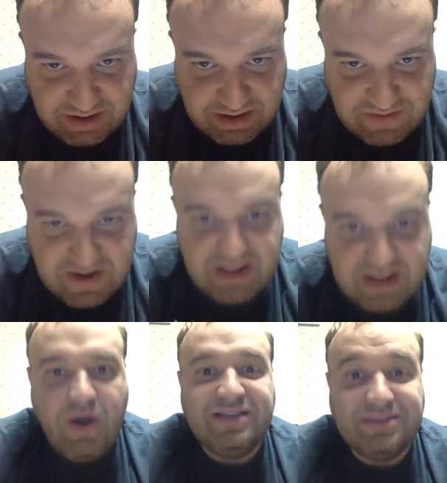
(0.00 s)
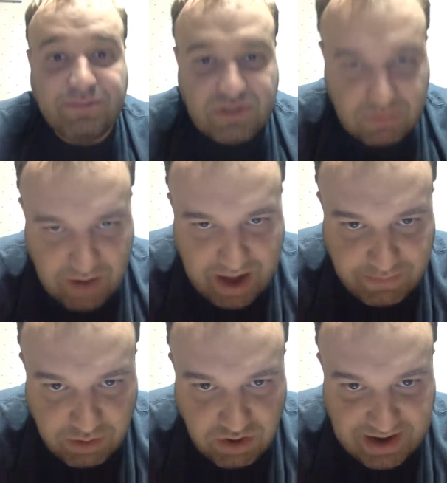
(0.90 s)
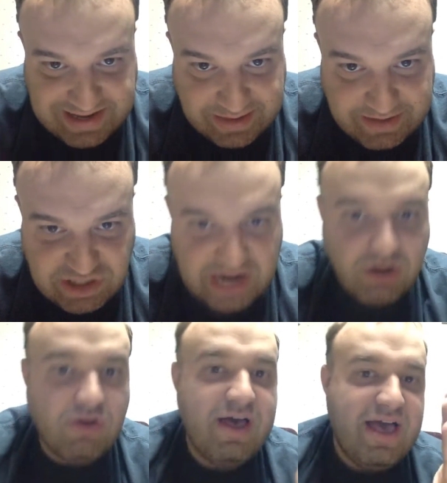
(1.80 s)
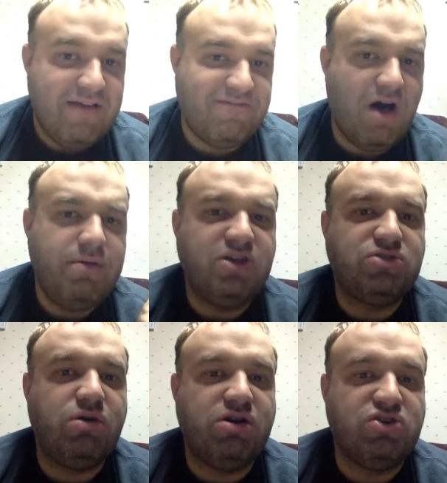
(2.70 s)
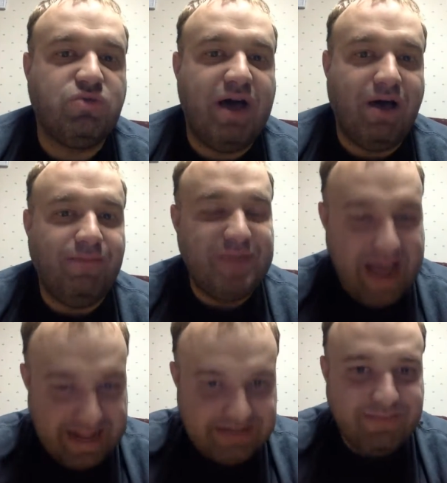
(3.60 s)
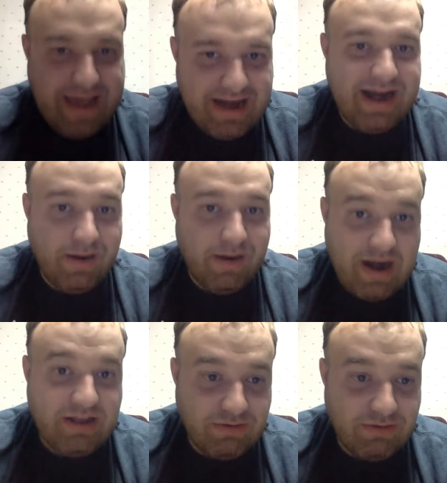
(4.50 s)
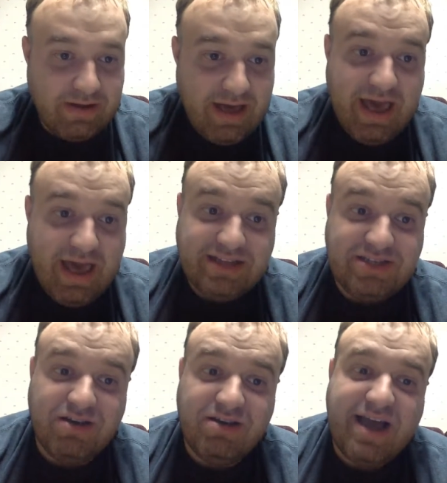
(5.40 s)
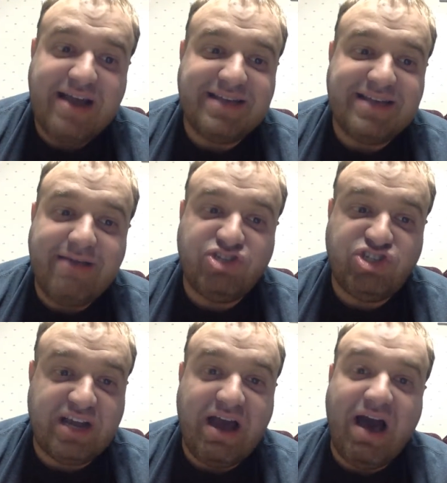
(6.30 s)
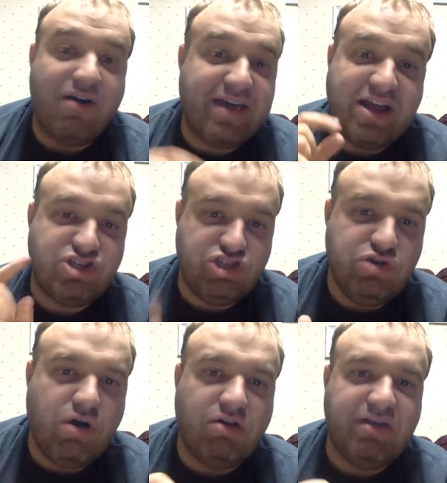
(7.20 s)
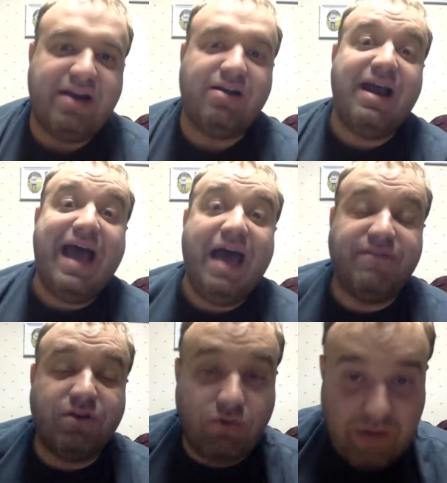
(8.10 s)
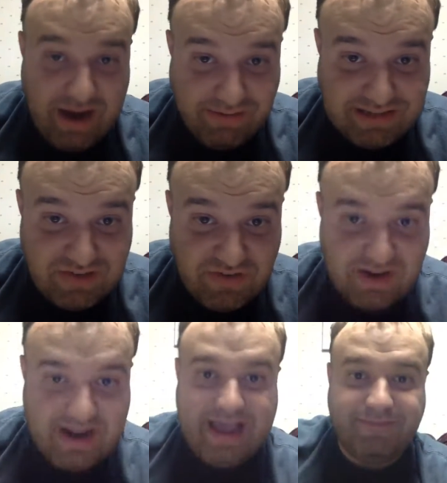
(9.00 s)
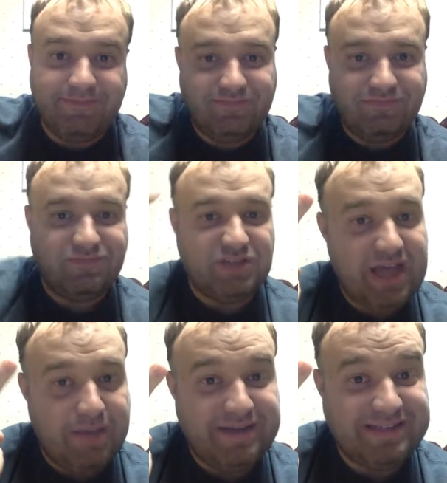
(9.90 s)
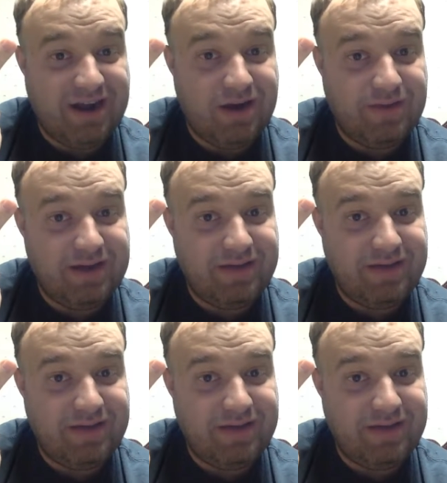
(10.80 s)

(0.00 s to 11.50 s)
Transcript: on the video and subscribe for more content on my channel. And follow me on Twitter as well, at DaManAirBoy93. Until then, guys, I'm checking out. I'll catch you all later. Have a great rest of your night, and peace out, everybody.